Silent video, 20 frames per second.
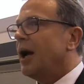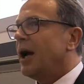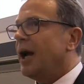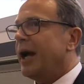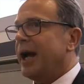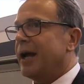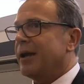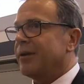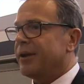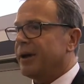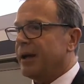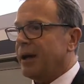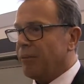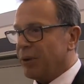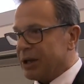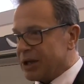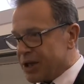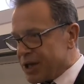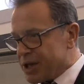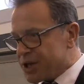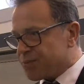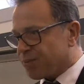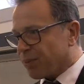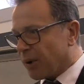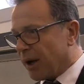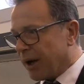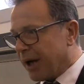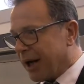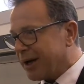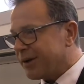And with this
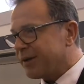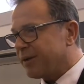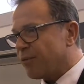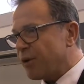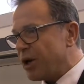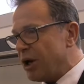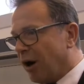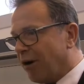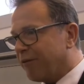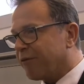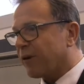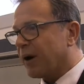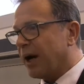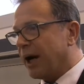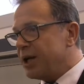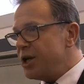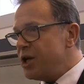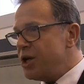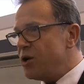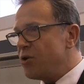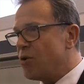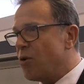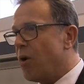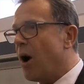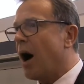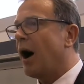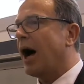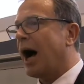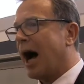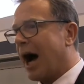product, we offer a new
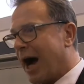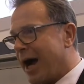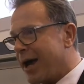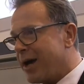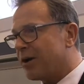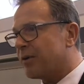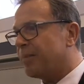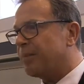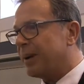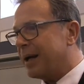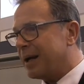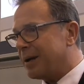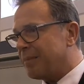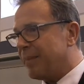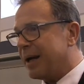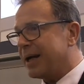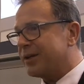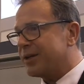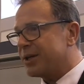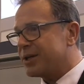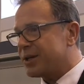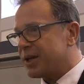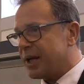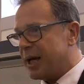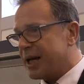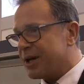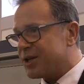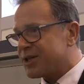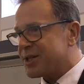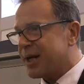higher pigmented
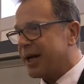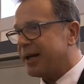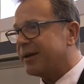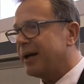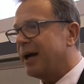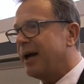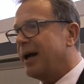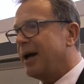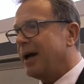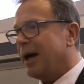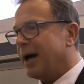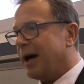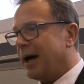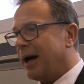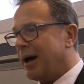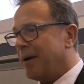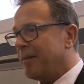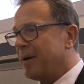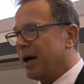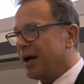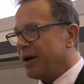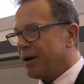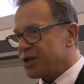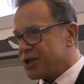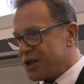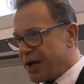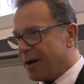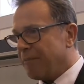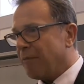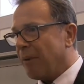ink set,
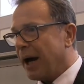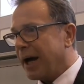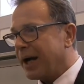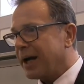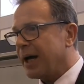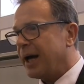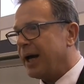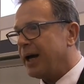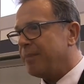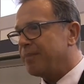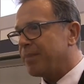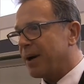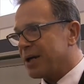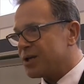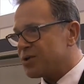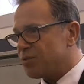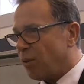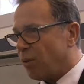CMYK plus